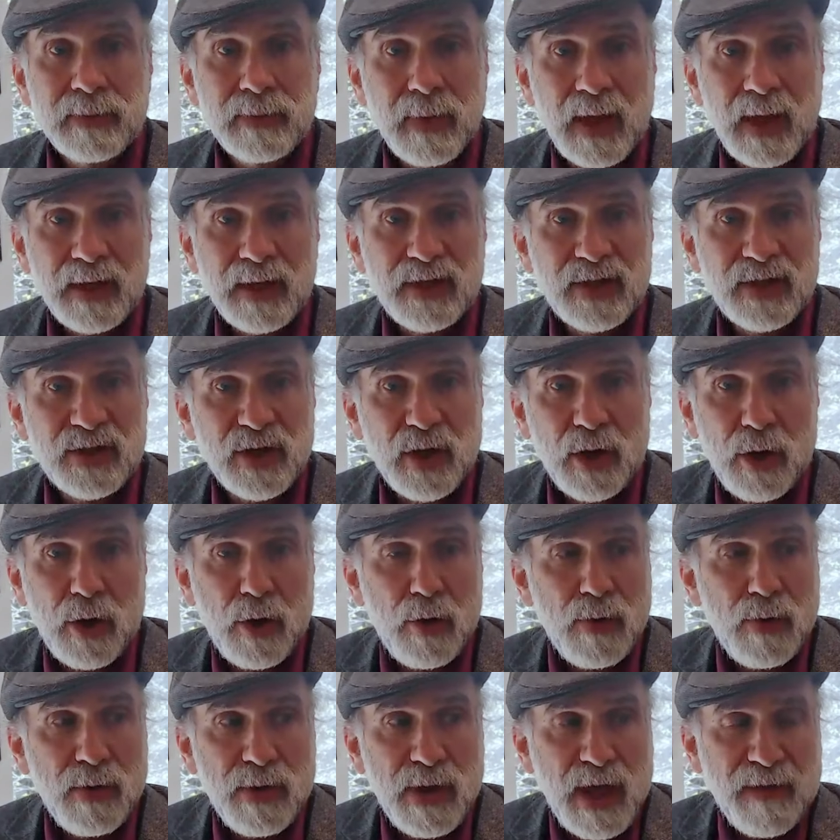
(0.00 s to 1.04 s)
Right.
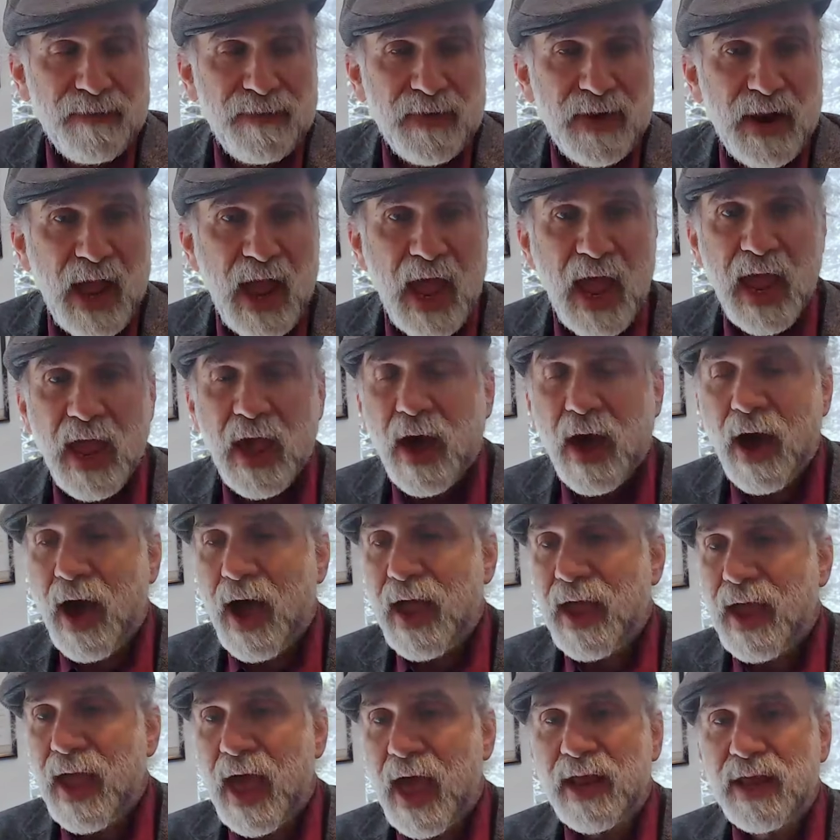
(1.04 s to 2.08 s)
So if an
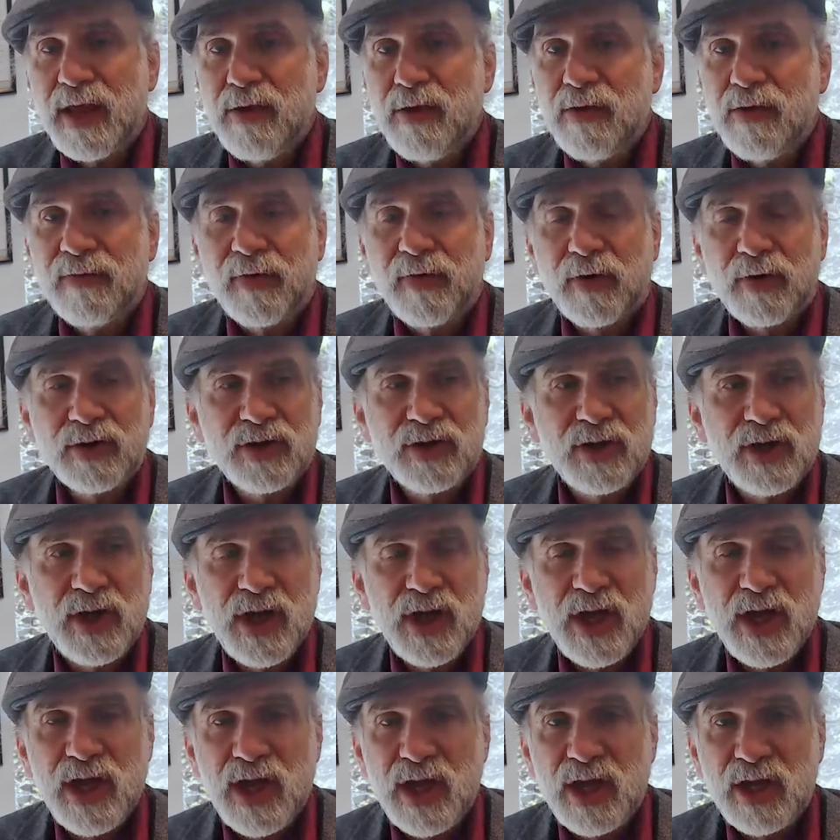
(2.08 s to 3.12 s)
AI at a
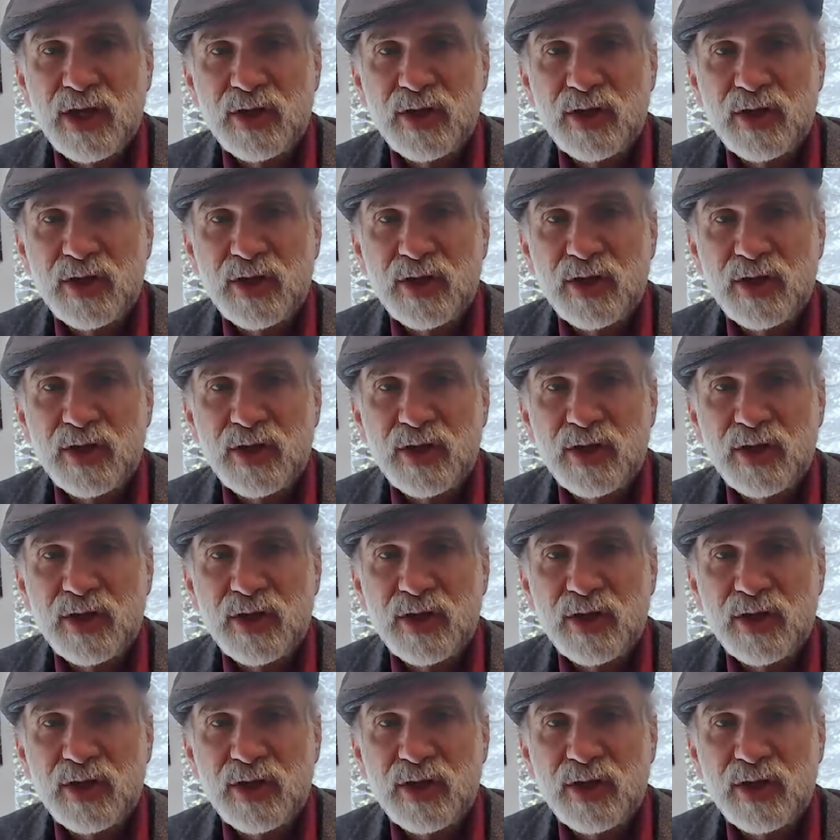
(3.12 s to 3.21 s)
university